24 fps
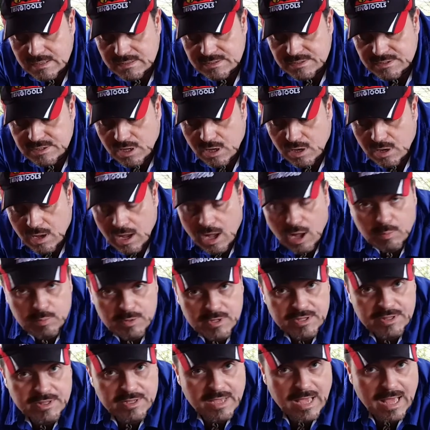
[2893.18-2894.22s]
So I'll
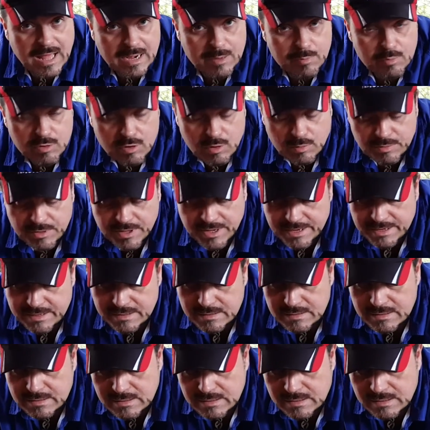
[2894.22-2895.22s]
bleed the caliper up then.